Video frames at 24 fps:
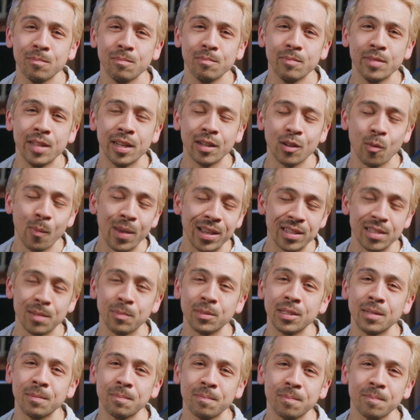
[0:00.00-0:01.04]
and go make
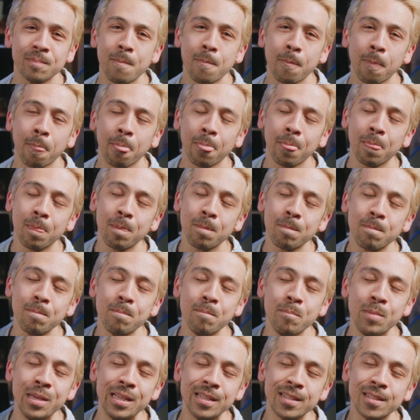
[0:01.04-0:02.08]
something.
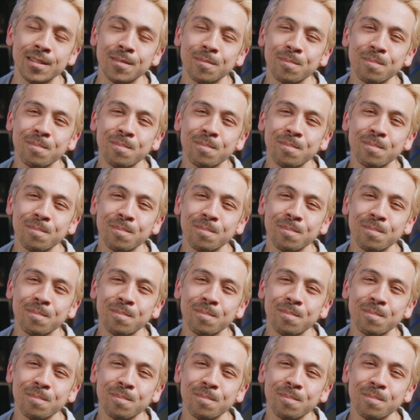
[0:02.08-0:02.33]
Peace.